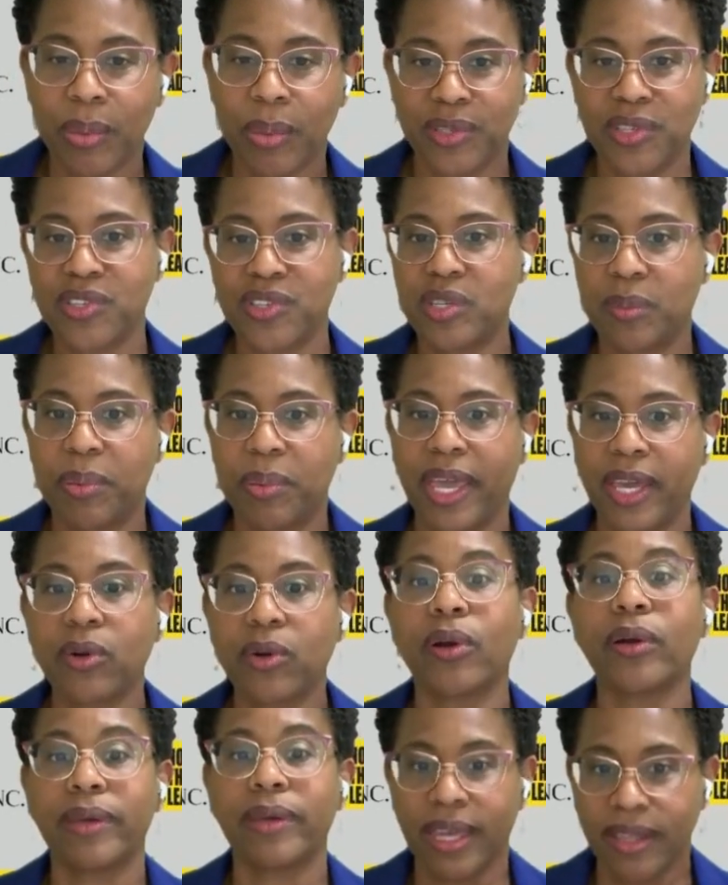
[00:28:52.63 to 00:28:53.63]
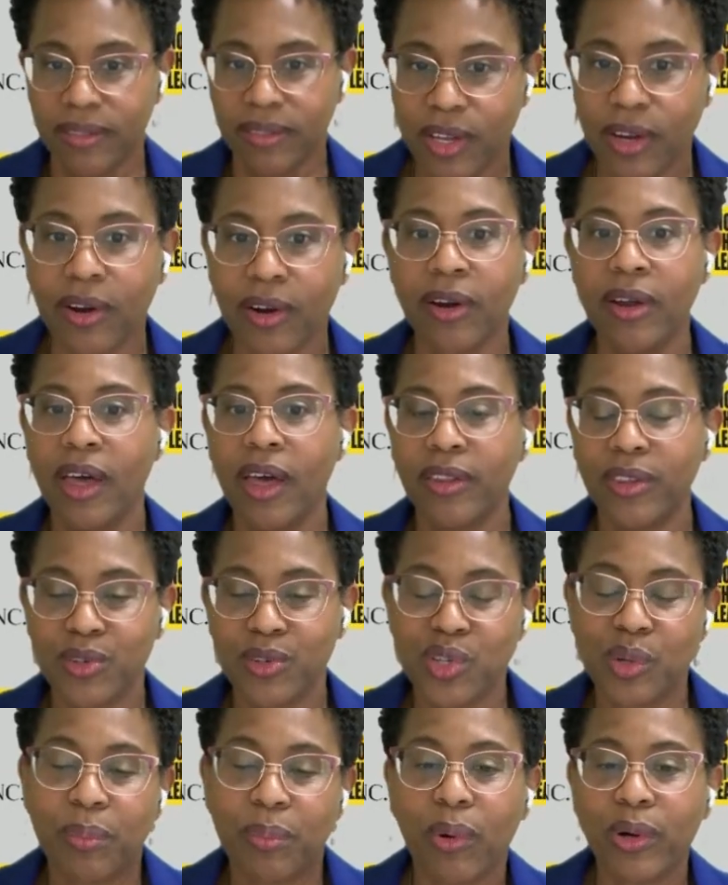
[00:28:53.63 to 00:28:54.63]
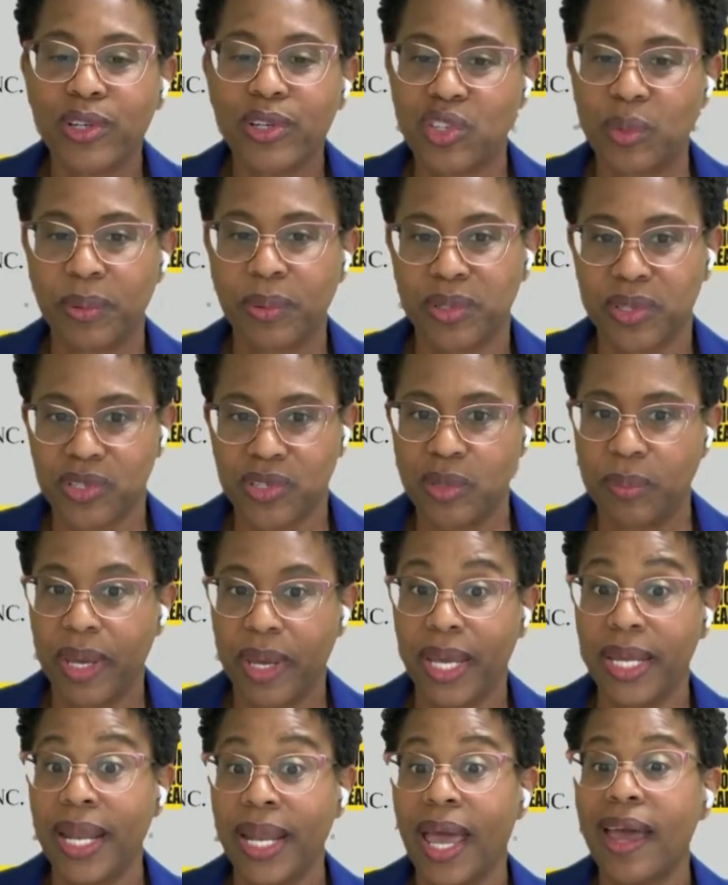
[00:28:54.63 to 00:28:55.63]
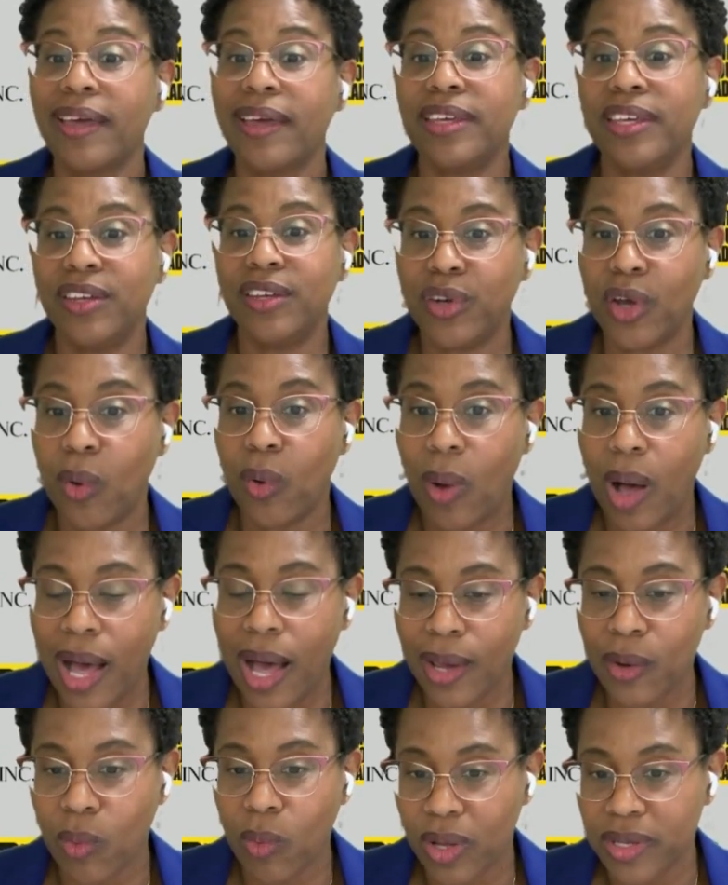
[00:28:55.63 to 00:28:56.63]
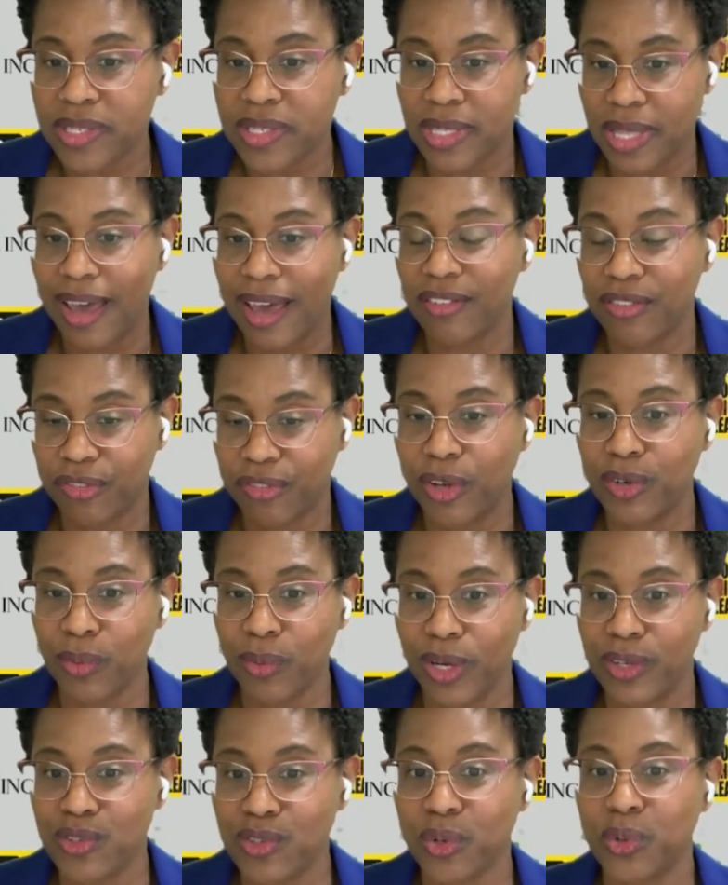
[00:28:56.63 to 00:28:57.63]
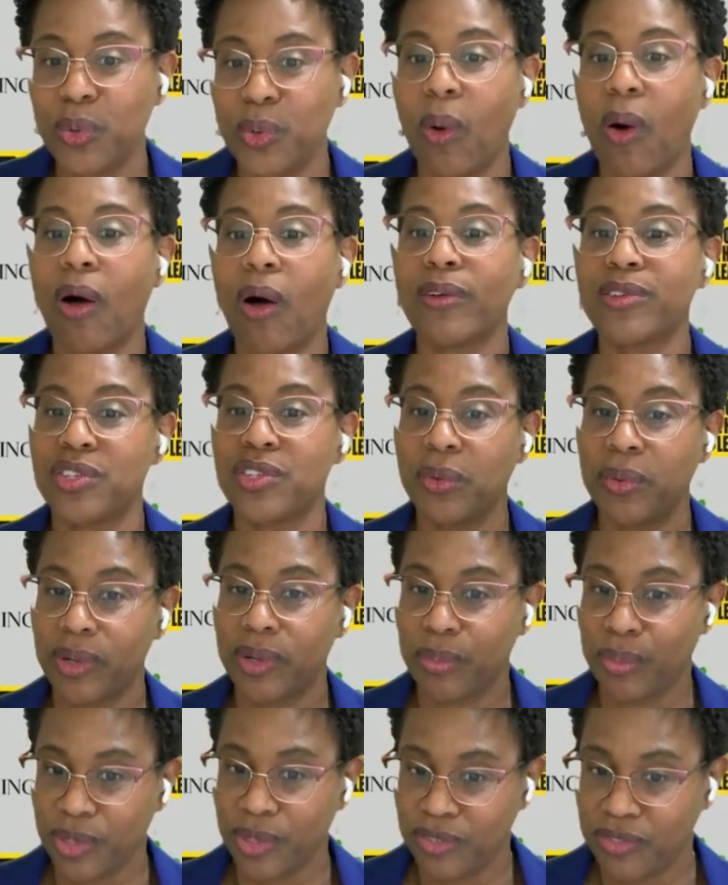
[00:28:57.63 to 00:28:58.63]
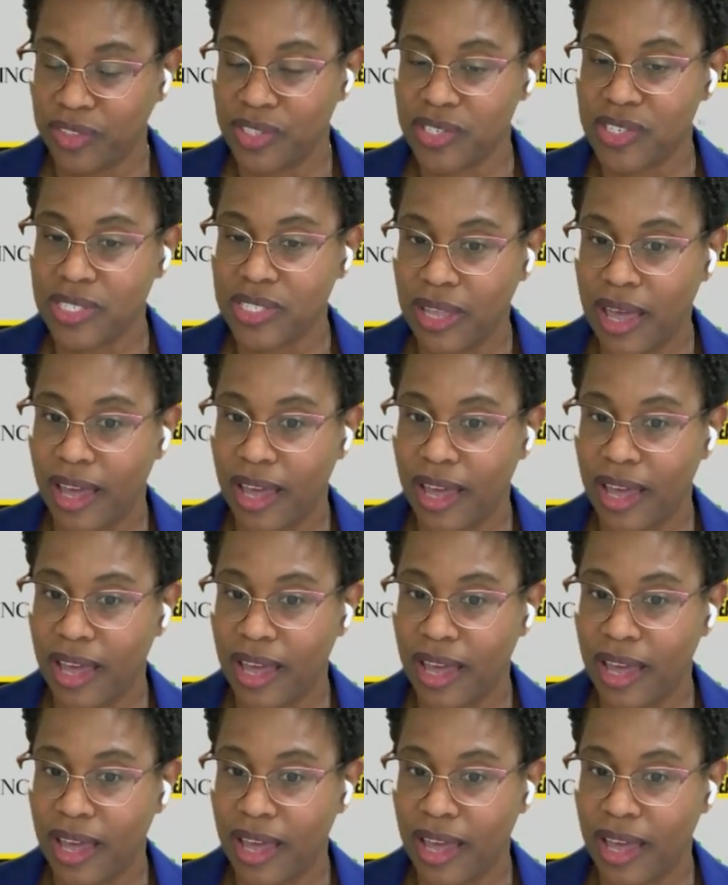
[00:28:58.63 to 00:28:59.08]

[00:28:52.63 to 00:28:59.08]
participate or get their their supporters to participate. You know, I was that fundraiser who also in a previous